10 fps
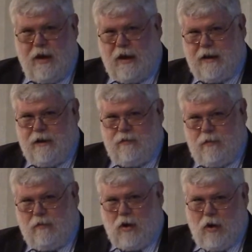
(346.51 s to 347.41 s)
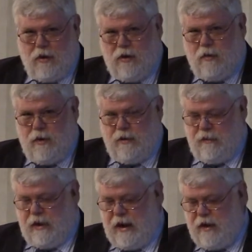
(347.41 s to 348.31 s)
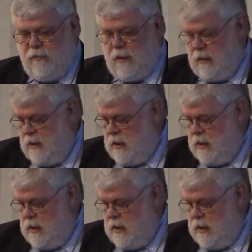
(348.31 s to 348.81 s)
and yet sort of a continuity of engagement.